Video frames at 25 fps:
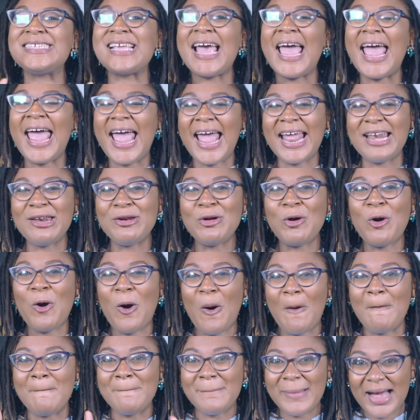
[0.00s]
10
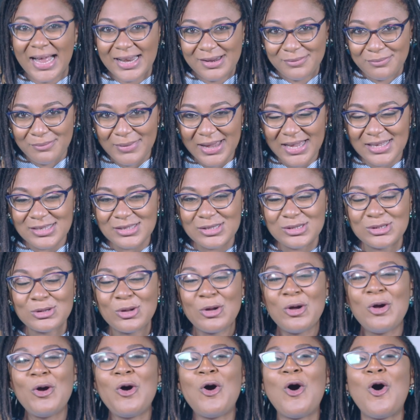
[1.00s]
commandments
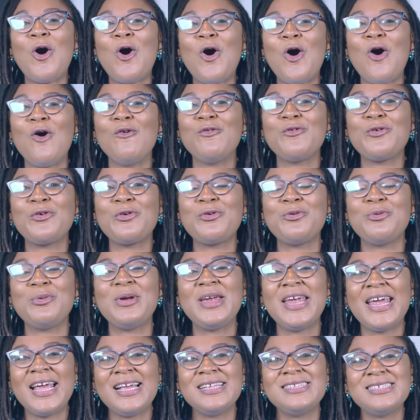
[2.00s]
of
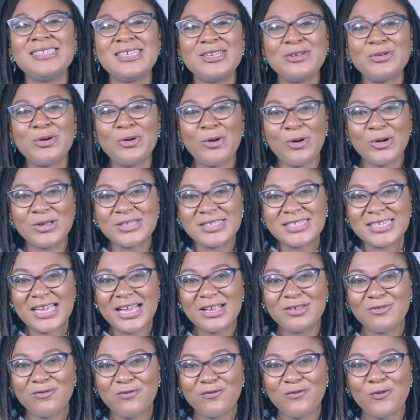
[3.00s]
creating
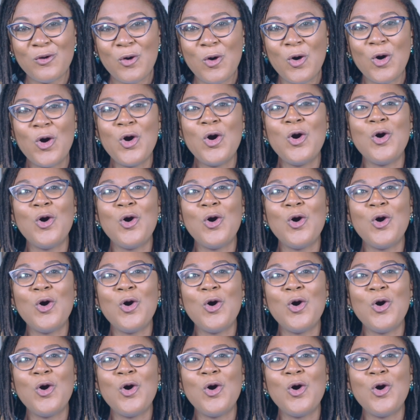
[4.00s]
content for